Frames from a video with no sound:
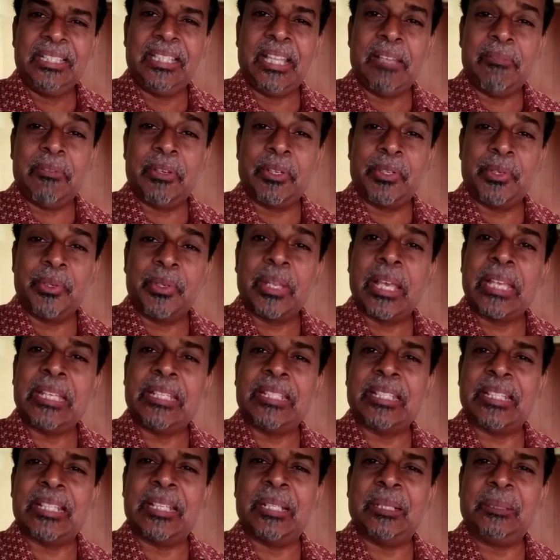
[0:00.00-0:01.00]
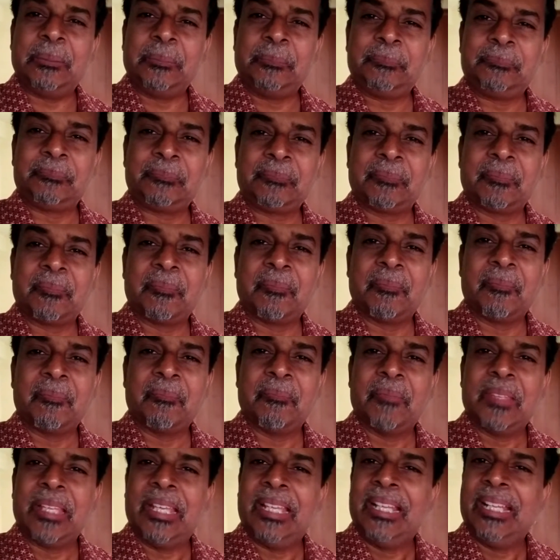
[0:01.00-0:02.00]
They were united,
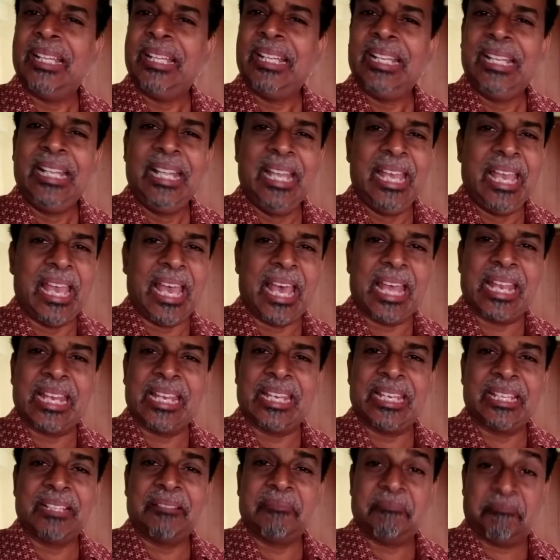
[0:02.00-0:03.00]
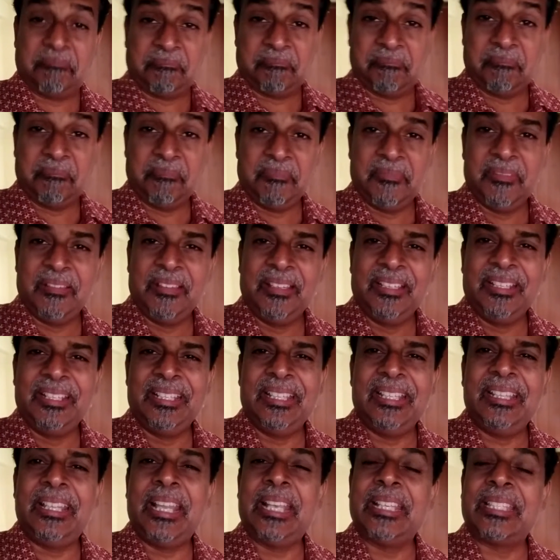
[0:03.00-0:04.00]
and
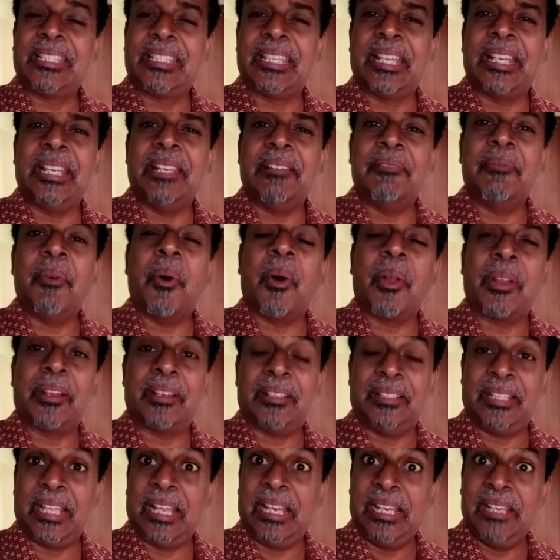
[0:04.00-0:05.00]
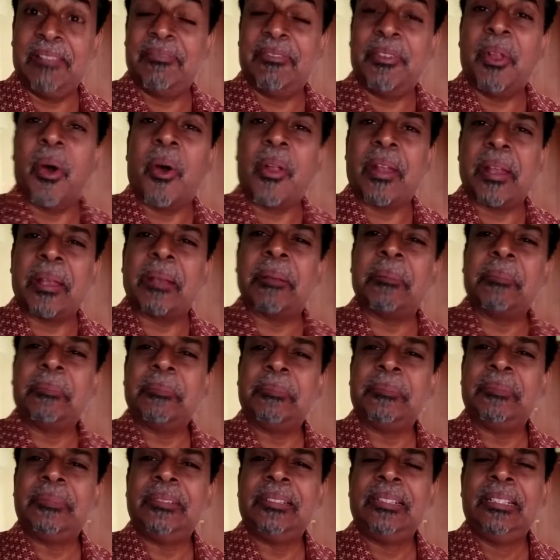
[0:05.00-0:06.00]
they still live on. They lived
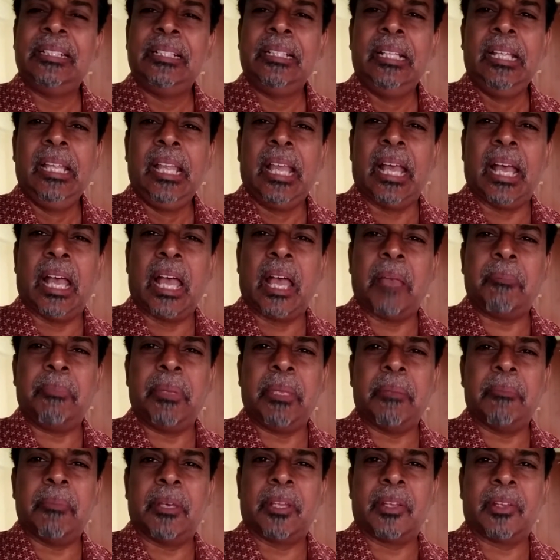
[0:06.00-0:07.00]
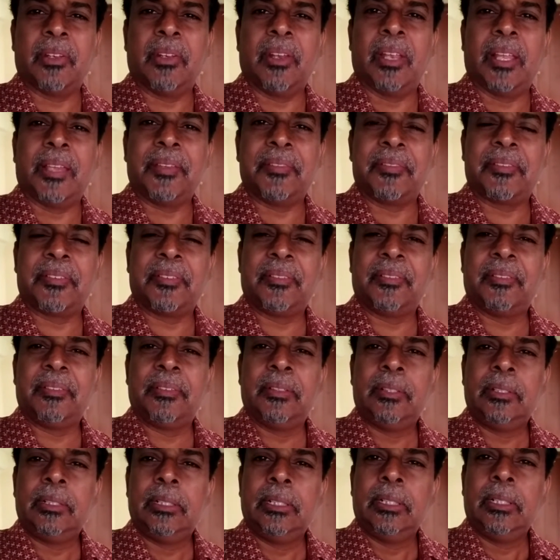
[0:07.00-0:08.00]
on a happy married life.
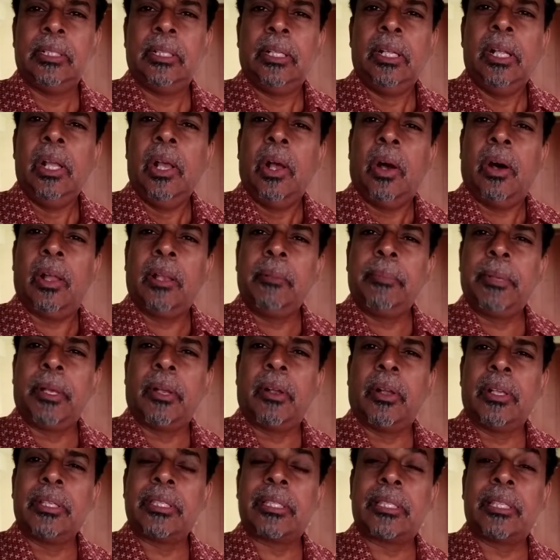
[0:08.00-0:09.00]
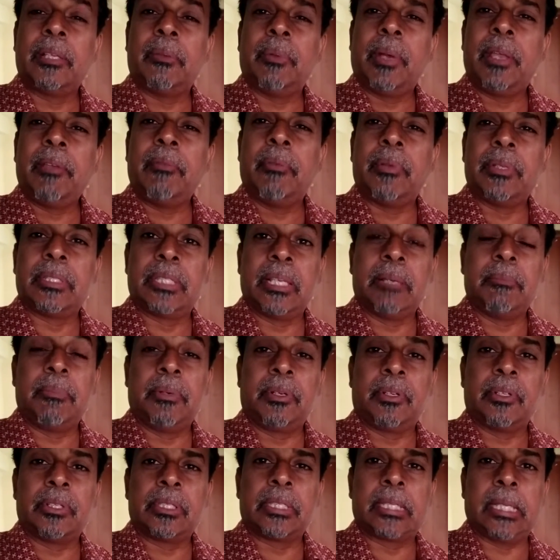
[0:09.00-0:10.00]
All because the wife was
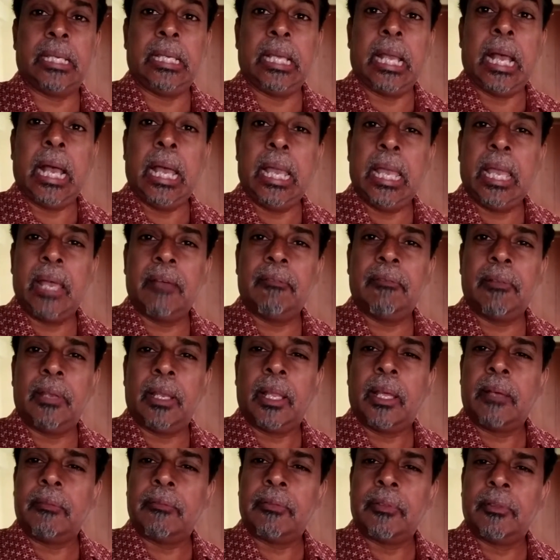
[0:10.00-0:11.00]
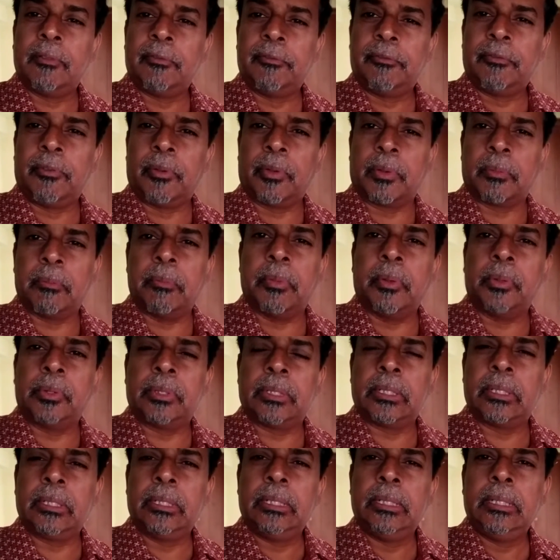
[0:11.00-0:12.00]
able to say, "I have love for
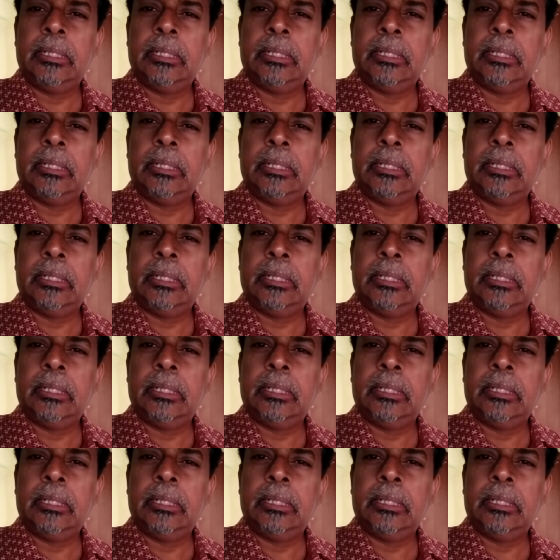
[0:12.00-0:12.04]
both."